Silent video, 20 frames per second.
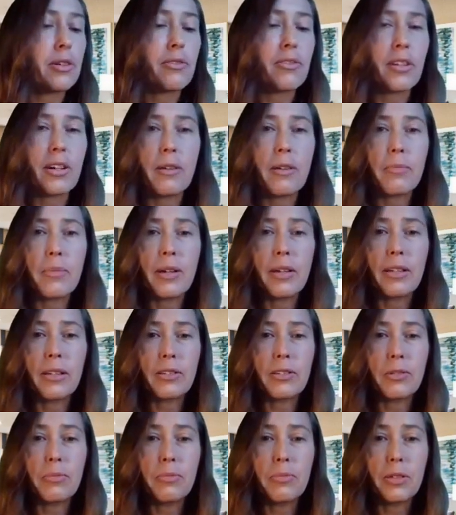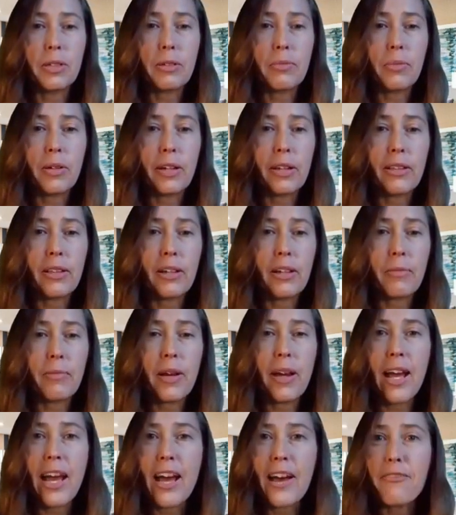I've got my little bookmark there
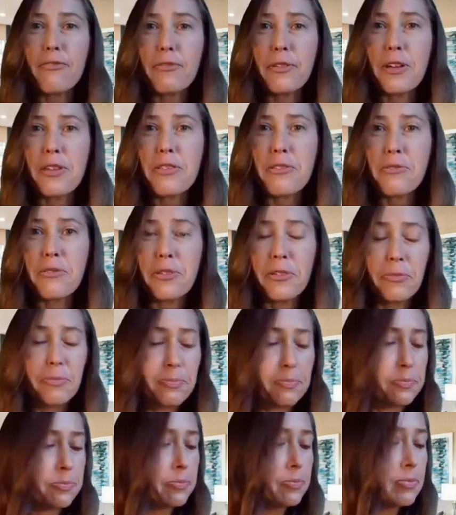about halfway through.